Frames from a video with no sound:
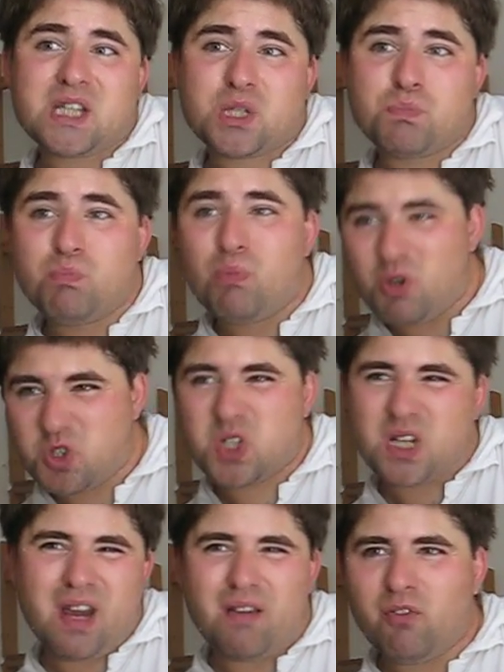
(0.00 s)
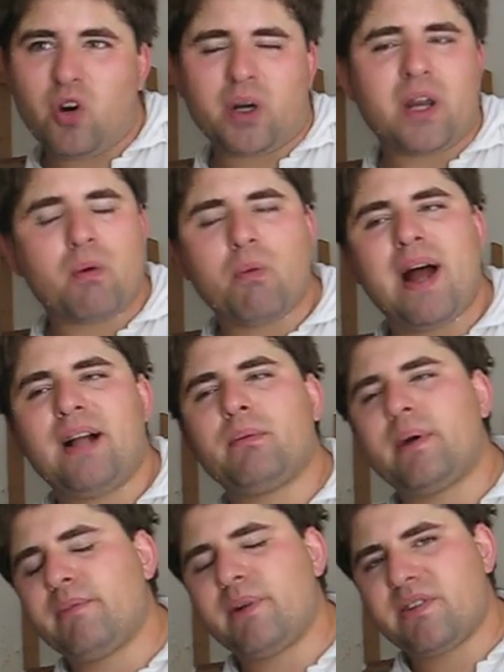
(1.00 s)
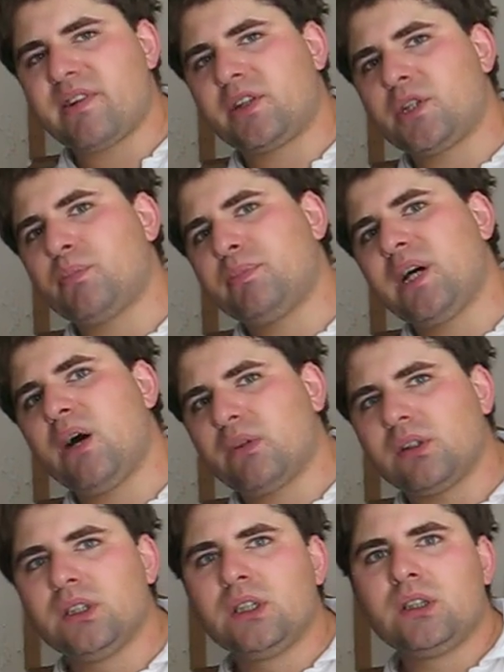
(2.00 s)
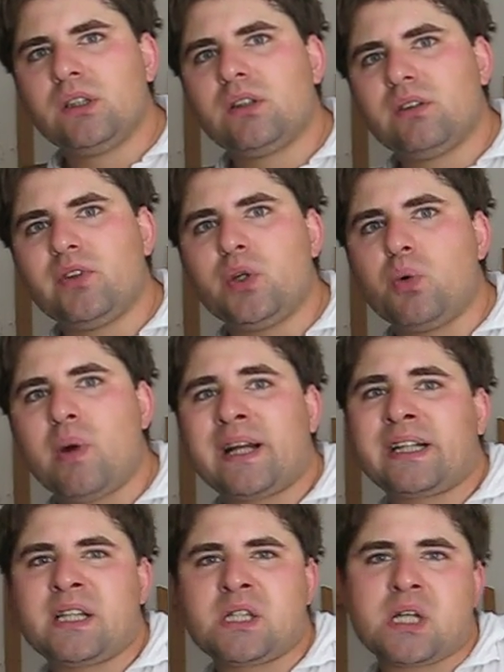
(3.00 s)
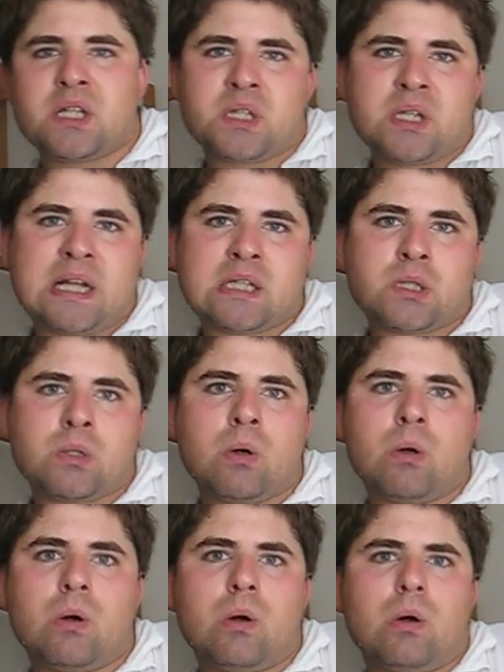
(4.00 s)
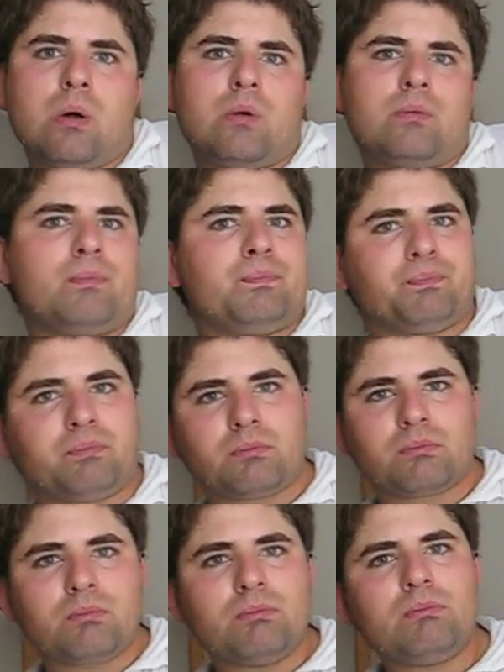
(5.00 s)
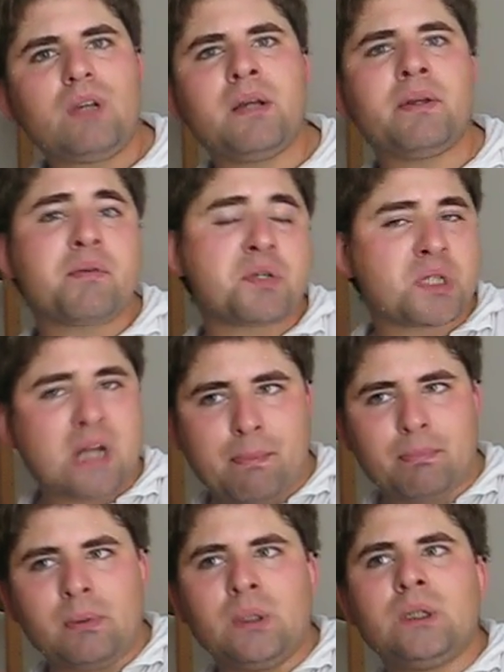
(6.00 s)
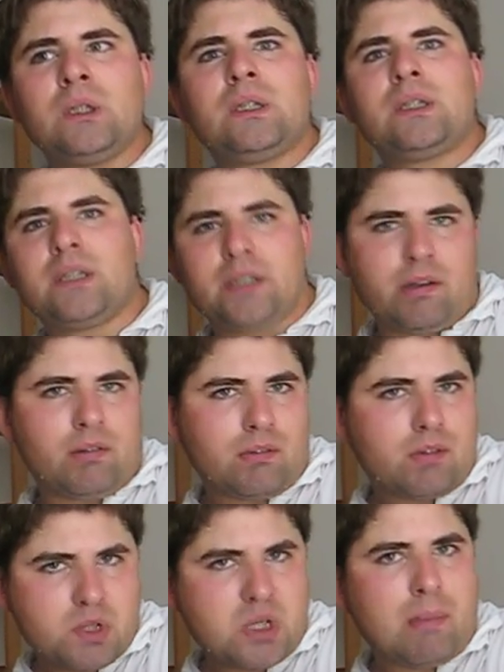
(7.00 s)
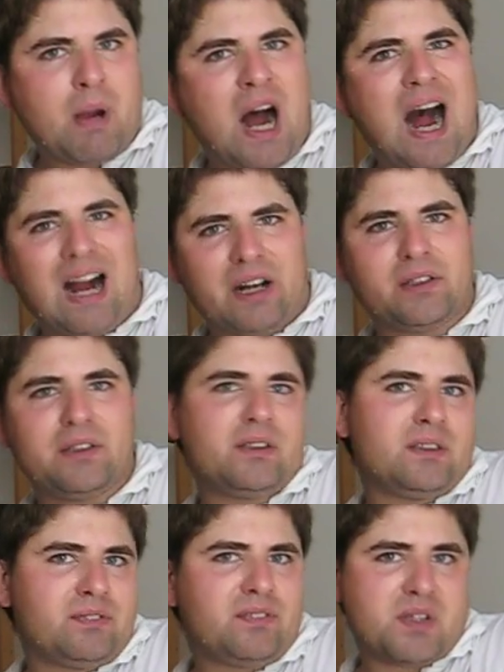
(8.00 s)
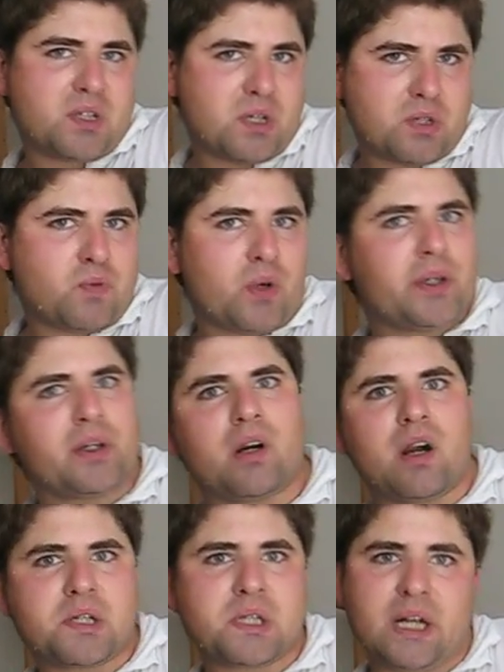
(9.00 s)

mostly working well with a top-down view, and it's not so. There is some hack the physics for the cars.